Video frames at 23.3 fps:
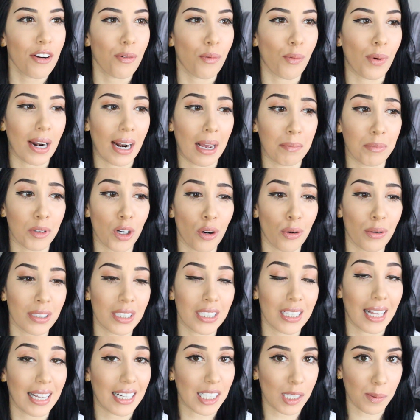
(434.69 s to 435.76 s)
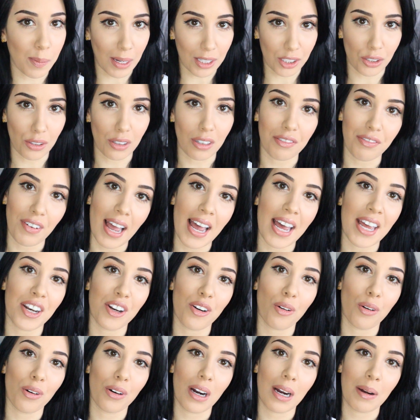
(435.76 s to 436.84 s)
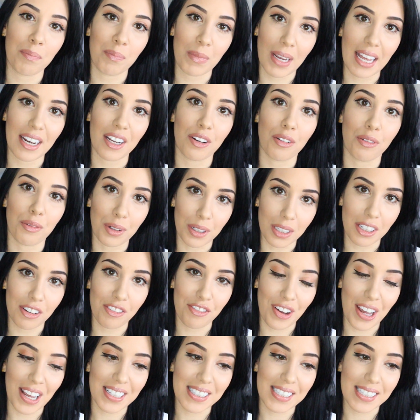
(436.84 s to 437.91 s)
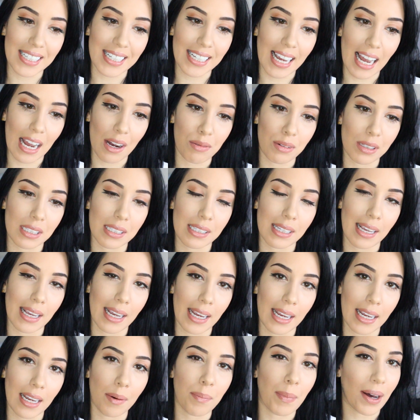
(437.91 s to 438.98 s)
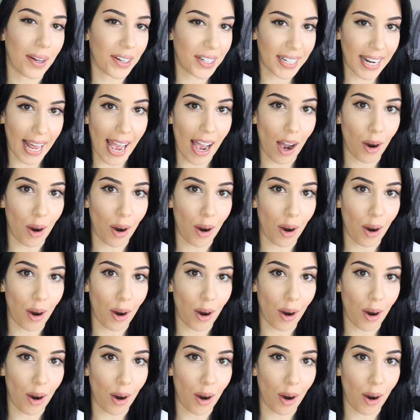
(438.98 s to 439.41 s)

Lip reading: when I'm going to like a special event or I'm getting really fancy, I would say about an